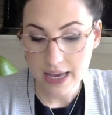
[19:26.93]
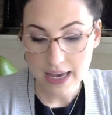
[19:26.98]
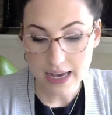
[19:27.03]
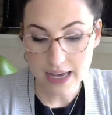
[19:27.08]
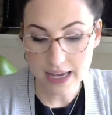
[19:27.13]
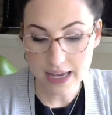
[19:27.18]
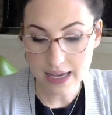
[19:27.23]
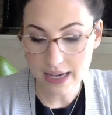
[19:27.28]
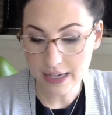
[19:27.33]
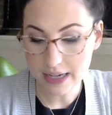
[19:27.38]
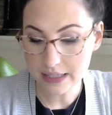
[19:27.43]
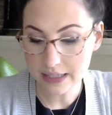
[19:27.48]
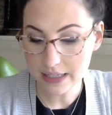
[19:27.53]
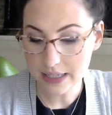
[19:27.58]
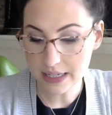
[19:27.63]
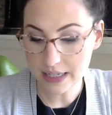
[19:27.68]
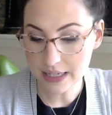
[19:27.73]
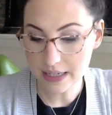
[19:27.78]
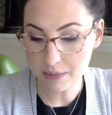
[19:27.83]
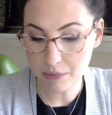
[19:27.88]
And
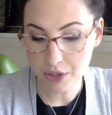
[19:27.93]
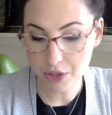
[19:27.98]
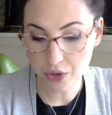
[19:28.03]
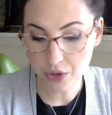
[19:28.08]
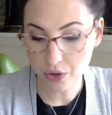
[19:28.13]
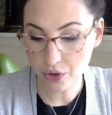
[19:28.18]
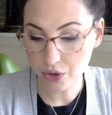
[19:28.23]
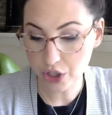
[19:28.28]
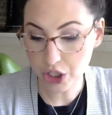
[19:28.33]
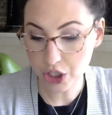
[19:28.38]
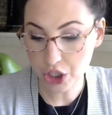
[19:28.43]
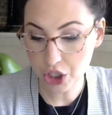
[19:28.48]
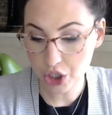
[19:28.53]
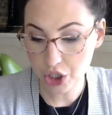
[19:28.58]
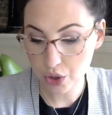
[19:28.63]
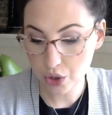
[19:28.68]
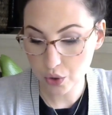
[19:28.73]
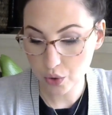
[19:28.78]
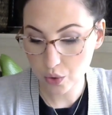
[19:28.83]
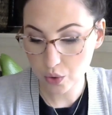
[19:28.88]
in measure
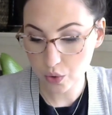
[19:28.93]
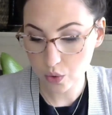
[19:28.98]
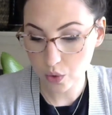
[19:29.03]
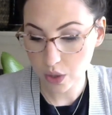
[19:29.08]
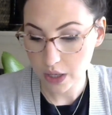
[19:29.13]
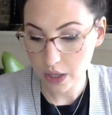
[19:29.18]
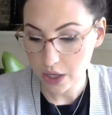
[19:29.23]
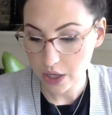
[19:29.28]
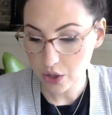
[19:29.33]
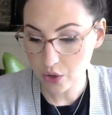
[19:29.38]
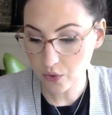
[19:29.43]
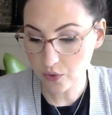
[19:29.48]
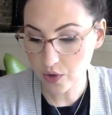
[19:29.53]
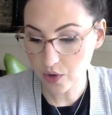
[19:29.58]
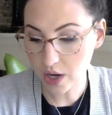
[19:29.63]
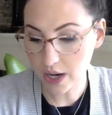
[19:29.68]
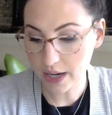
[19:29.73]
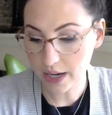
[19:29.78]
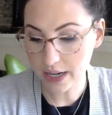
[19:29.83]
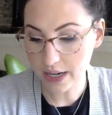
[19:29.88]
32, you've
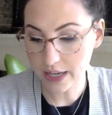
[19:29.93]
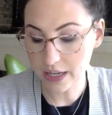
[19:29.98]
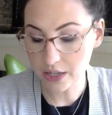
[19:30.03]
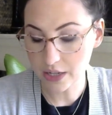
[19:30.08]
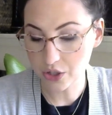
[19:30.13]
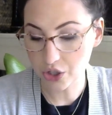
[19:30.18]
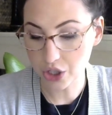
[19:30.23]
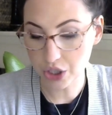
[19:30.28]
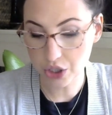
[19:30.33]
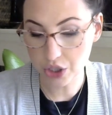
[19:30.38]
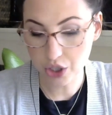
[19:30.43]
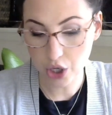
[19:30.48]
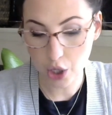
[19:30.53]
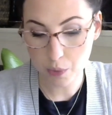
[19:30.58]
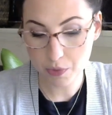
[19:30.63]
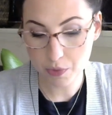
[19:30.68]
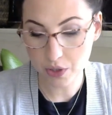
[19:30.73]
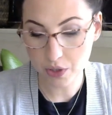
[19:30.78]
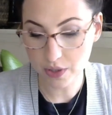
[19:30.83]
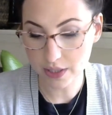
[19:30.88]
got a G sharp,
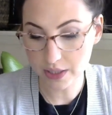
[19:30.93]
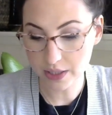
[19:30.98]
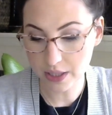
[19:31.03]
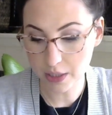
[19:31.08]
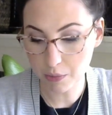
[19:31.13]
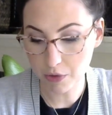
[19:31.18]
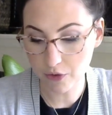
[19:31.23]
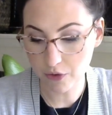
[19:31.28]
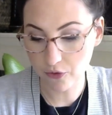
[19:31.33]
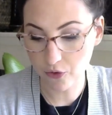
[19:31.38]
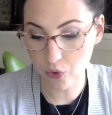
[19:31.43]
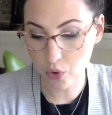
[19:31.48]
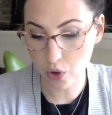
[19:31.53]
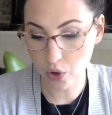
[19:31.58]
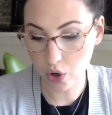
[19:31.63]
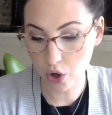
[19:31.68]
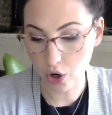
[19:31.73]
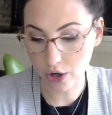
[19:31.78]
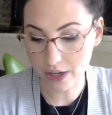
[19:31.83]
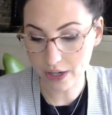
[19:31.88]
so that's going to be
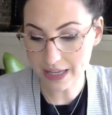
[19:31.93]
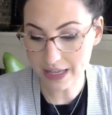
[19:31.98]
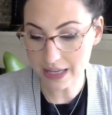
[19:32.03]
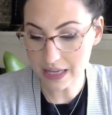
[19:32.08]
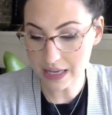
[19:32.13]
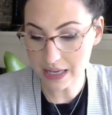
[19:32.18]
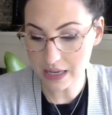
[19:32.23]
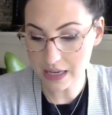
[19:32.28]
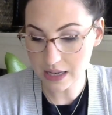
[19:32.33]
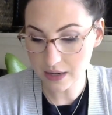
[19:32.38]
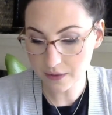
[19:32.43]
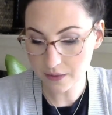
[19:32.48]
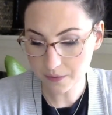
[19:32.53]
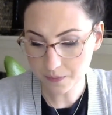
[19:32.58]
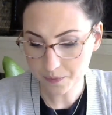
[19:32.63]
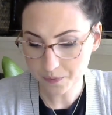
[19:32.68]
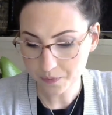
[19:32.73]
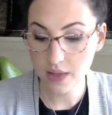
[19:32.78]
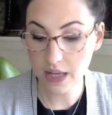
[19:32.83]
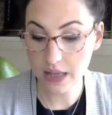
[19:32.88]
4 on E.
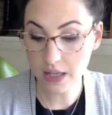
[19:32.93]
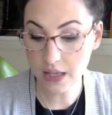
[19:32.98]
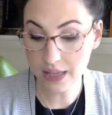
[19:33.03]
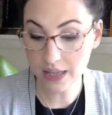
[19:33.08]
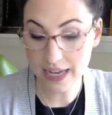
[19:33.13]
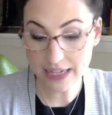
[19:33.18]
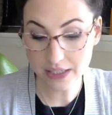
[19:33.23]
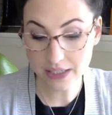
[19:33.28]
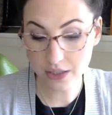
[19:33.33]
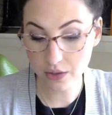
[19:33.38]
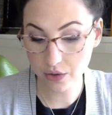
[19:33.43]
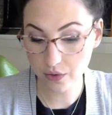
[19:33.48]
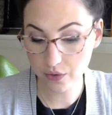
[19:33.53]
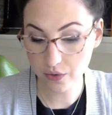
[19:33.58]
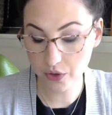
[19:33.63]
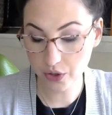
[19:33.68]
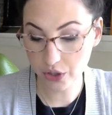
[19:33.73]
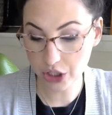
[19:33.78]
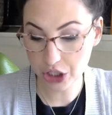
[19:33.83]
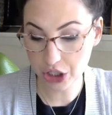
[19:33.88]
Then the last note of
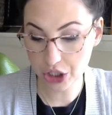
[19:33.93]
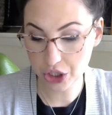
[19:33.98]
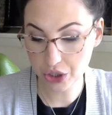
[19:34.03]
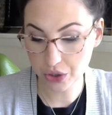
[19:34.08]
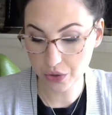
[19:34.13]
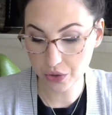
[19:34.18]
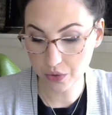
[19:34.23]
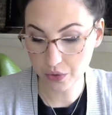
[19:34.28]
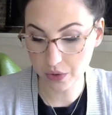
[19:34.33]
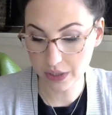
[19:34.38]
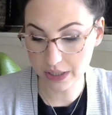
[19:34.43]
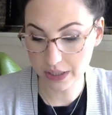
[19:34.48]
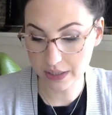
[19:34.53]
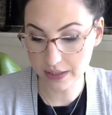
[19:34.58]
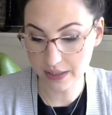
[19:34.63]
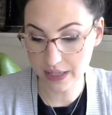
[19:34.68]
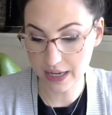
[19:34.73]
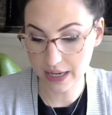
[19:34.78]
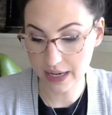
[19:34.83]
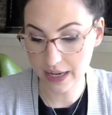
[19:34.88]
32
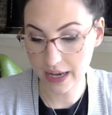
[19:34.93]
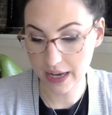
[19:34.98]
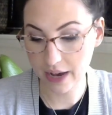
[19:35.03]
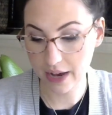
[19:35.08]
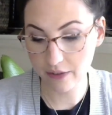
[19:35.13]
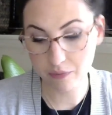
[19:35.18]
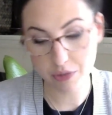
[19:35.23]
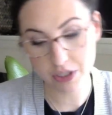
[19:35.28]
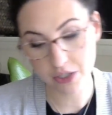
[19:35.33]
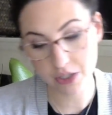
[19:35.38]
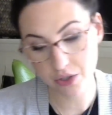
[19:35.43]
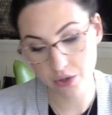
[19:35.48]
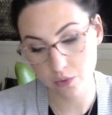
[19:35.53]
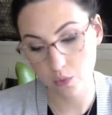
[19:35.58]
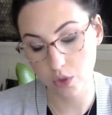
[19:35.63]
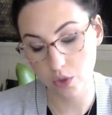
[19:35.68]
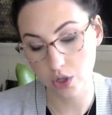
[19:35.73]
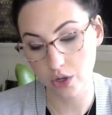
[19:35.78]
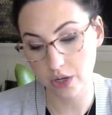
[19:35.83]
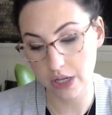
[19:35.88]
is a half position
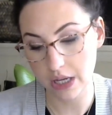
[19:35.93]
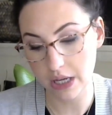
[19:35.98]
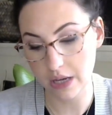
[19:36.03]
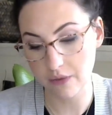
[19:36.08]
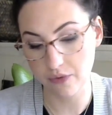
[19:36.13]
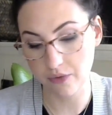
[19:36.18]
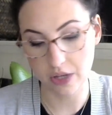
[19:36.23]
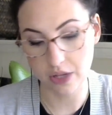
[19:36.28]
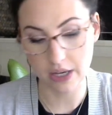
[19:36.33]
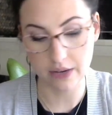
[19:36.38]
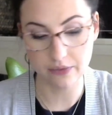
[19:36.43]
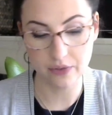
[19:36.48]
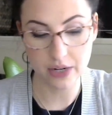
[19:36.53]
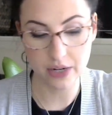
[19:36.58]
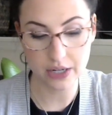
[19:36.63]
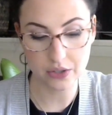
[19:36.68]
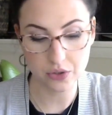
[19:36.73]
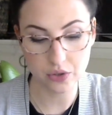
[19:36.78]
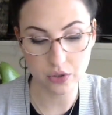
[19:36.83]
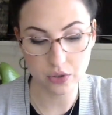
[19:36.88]
1 on E for the F
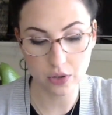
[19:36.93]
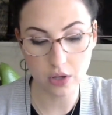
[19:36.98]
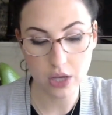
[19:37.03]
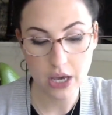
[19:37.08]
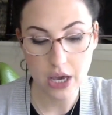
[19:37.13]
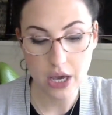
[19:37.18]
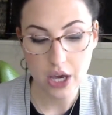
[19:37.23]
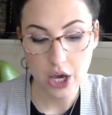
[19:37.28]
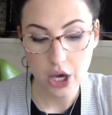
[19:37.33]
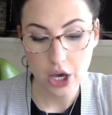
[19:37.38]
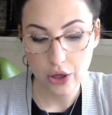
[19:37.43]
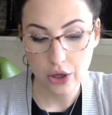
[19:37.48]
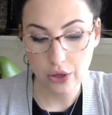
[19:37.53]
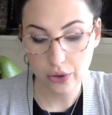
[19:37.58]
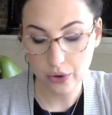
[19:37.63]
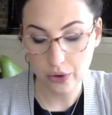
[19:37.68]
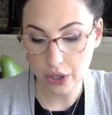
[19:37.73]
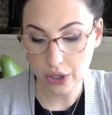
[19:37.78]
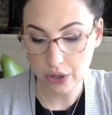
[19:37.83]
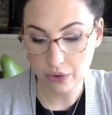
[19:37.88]
natural,
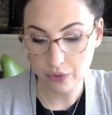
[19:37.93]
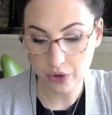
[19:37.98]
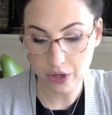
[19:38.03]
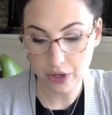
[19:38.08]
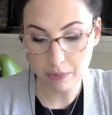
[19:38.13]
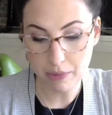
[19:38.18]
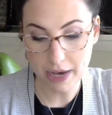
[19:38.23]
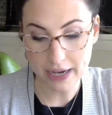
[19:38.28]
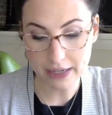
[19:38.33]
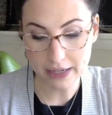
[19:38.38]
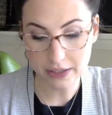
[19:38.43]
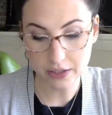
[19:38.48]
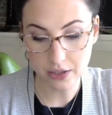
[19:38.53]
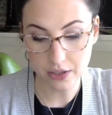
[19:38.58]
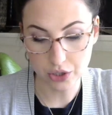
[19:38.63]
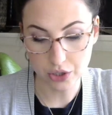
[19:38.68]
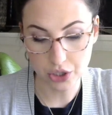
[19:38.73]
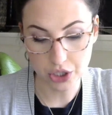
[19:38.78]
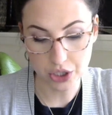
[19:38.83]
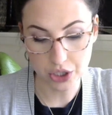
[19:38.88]
33 back to the
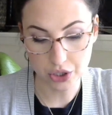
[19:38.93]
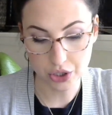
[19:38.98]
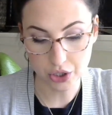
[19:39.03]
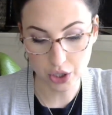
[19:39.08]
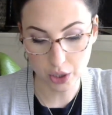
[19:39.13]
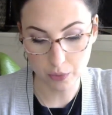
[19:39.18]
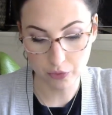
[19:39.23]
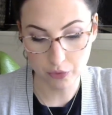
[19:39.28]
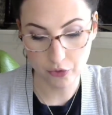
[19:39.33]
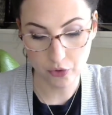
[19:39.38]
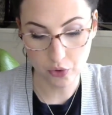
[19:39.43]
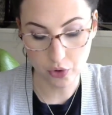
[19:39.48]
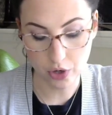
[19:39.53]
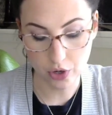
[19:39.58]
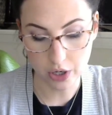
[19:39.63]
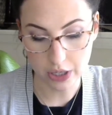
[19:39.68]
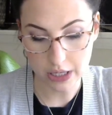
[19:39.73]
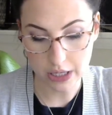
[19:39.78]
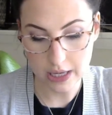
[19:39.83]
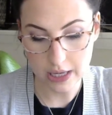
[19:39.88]
G sharp 4
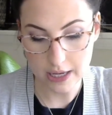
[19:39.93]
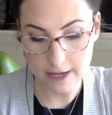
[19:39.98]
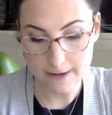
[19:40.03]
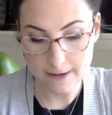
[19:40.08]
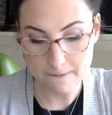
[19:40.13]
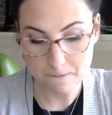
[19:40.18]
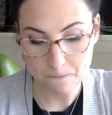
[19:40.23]
on E.